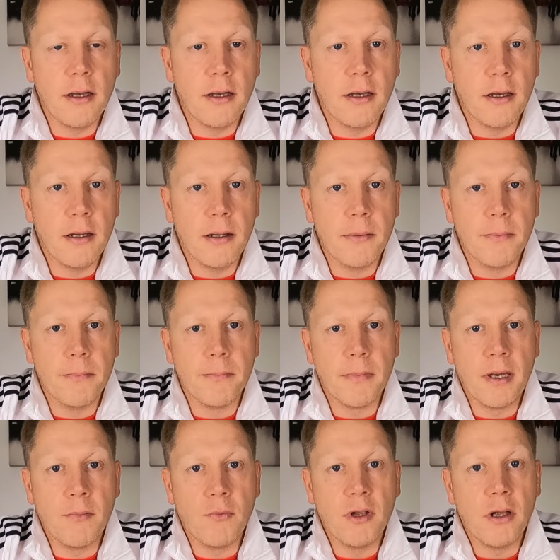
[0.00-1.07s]

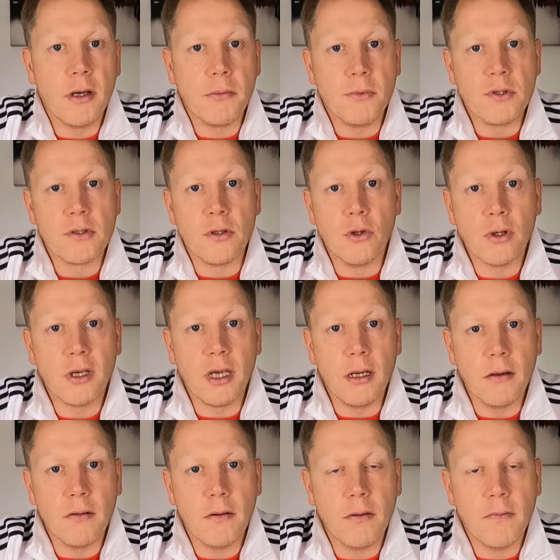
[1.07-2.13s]
and when I was
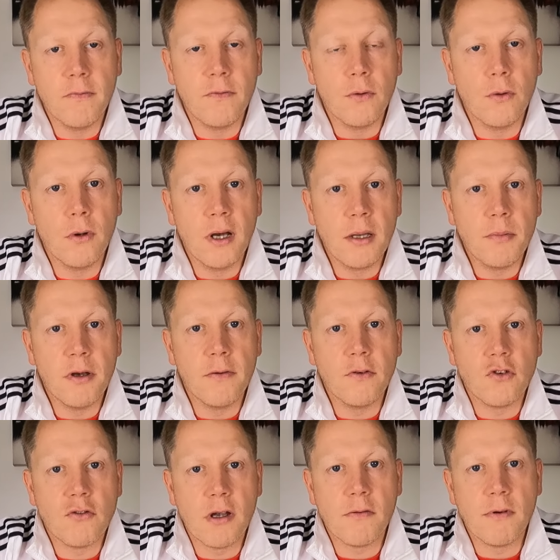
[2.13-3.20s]
looking for a
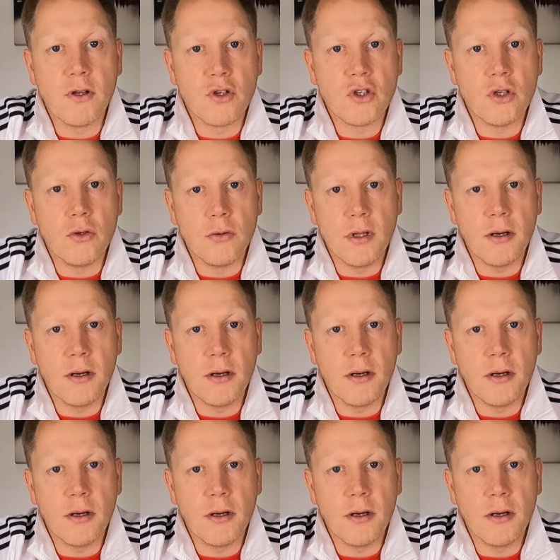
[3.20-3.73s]
perfect trail run shoe,